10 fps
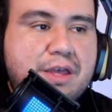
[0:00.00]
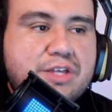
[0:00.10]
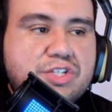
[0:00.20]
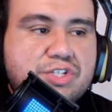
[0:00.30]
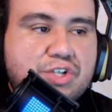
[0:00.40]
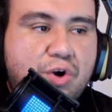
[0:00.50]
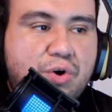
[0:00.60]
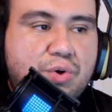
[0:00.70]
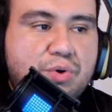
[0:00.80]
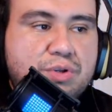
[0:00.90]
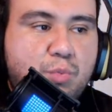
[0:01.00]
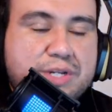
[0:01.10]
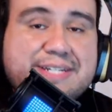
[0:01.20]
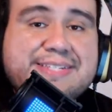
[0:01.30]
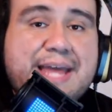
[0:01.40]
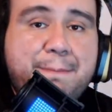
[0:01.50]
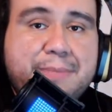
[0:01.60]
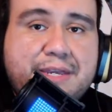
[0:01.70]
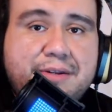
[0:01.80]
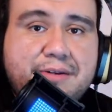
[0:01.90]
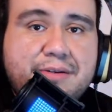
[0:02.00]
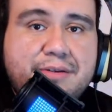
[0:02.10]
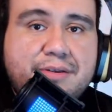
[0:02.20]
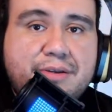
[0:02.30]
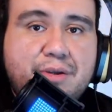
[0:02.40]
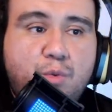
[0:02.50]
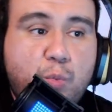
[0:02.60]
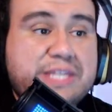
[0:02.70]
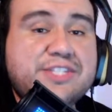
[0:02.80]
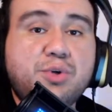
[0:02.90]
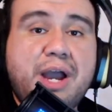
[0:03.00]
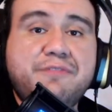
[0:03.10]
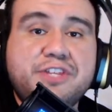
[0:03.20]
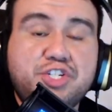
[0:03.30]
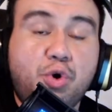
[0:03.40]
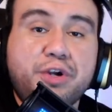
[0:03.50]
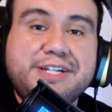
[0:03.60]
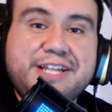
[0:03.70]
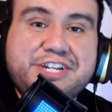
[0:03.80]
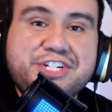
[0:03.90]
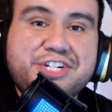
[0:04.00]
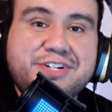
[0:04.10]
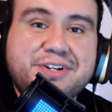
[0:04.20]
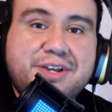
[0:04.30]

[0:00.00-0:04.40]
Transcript: So what does that mean? We still have the door glitch.